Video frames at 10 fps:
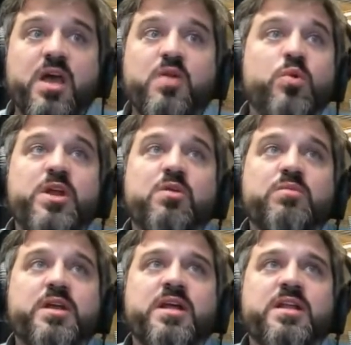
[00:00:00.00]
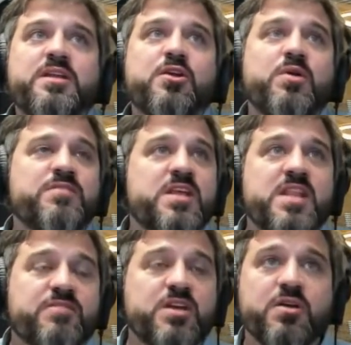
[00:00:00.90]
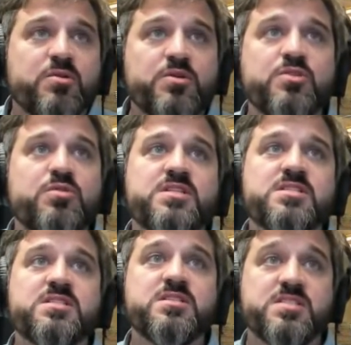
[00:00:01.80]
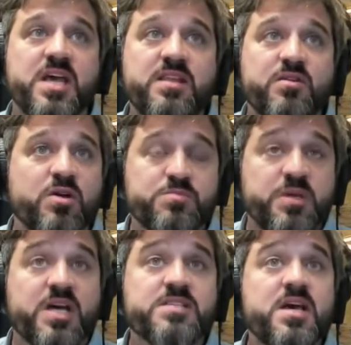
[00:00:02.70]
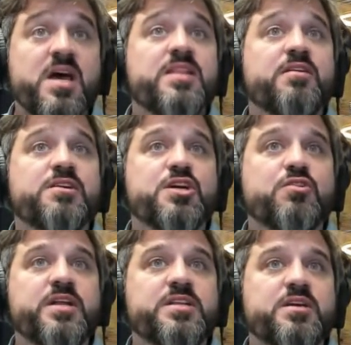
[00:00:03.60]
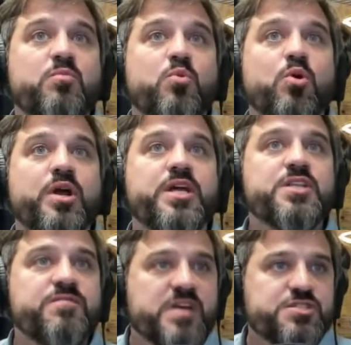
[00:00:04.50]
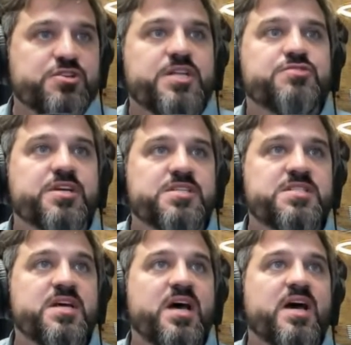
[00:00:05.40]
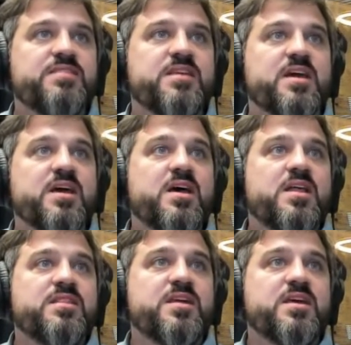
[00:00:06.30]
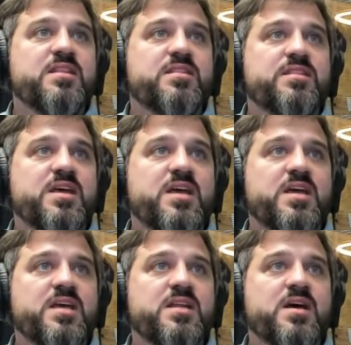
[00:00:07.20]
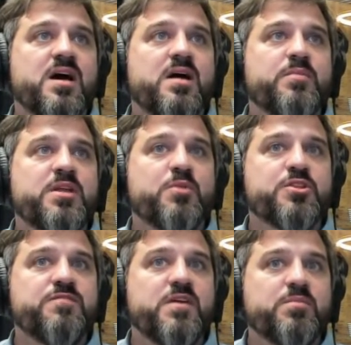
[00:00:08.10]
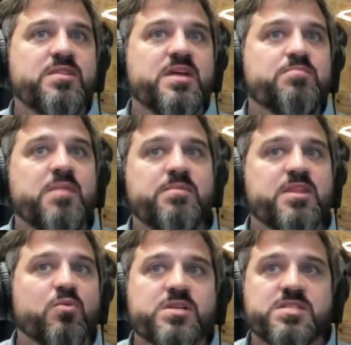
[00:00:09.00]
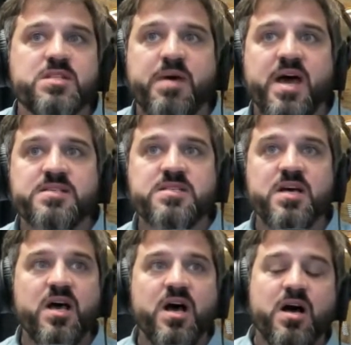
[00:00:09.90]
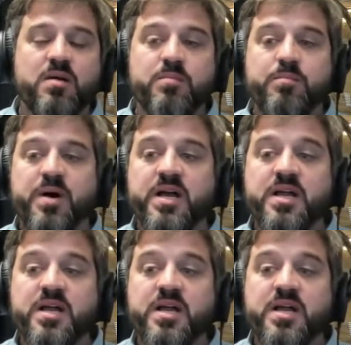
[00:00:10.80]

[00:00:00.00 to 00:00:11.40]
and we don't and even in that video, you didn't say there was, because there is a great deal more investor interest, I think, in multifamily than maybe there was in the past. But